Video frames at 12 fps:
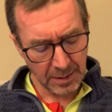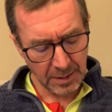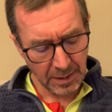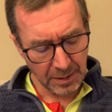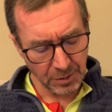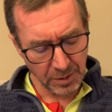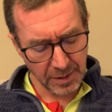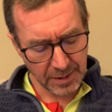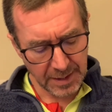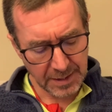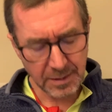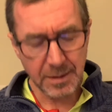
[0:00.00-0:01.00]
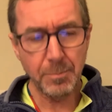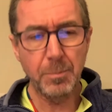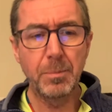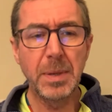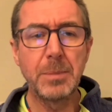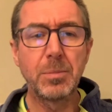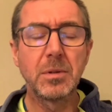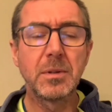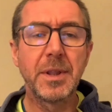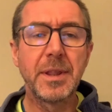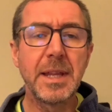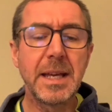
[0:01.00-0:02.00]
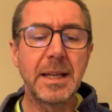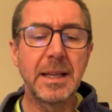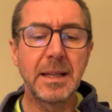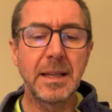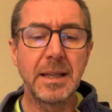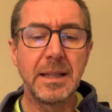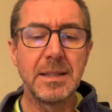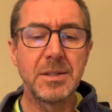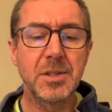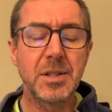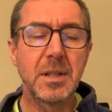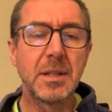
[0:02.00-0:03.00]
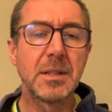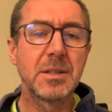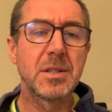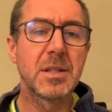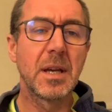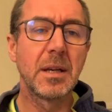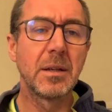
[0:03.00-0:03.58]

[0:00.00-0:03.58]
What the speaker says: Another thing that people think is that